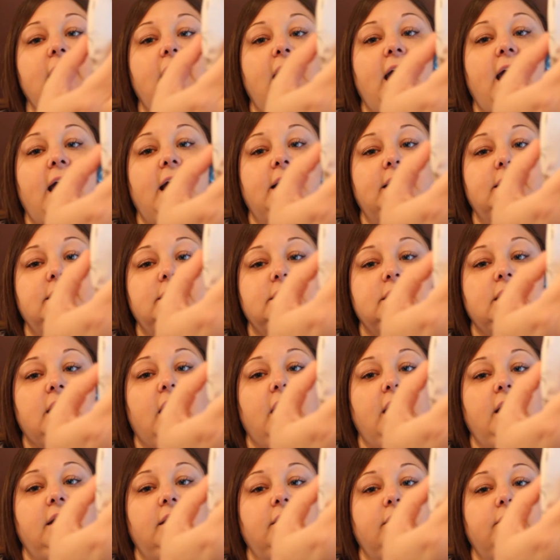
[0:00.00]
has
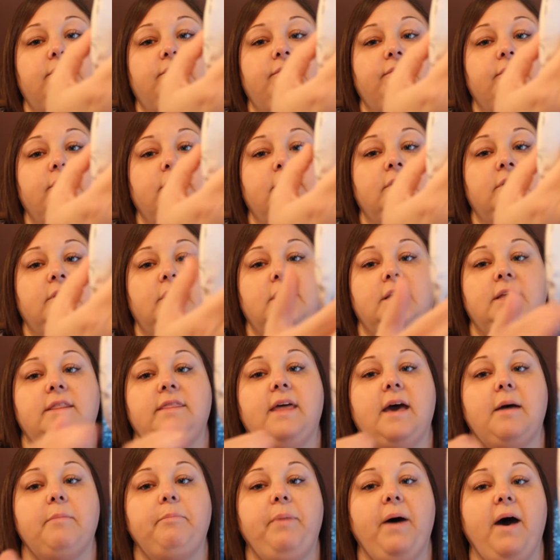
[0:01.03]
kind of
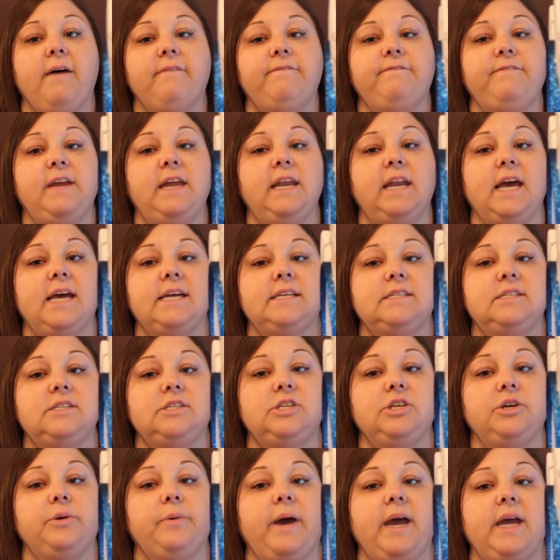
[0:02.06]
that puffiness
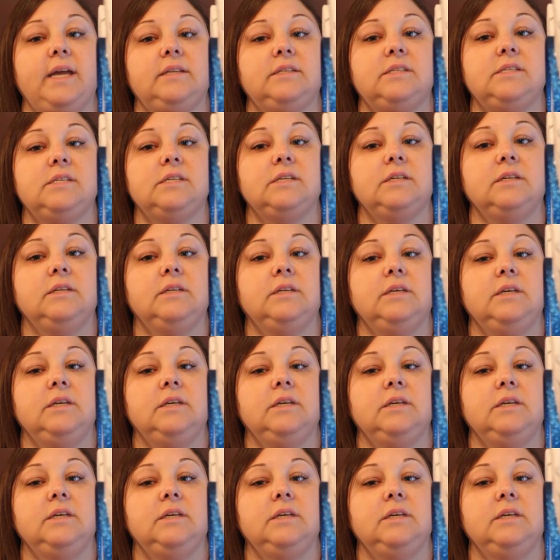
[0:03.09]
to it.